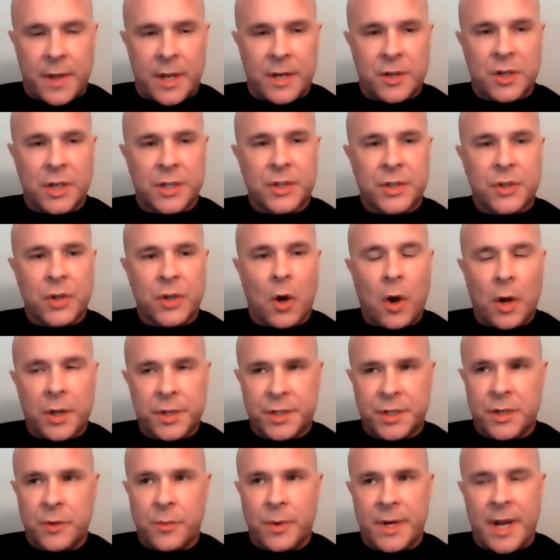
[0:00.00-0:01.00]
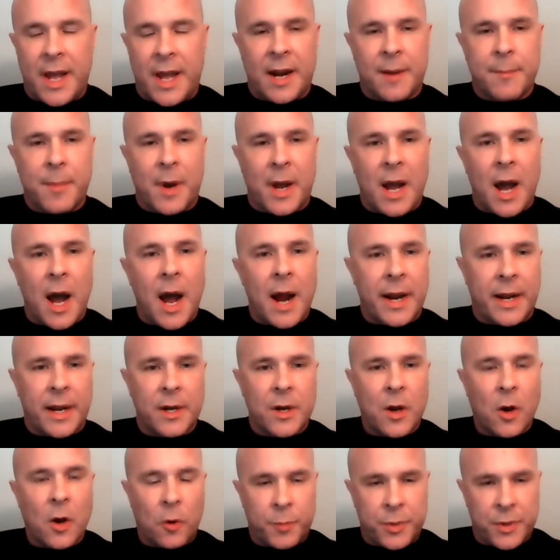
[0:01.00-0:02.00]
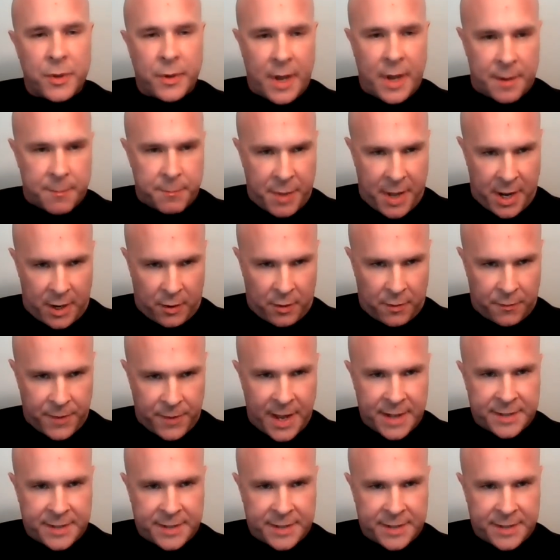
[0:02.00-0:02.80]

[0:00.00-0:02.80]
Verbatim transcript: They just toss you an antibiotic and hope you get better.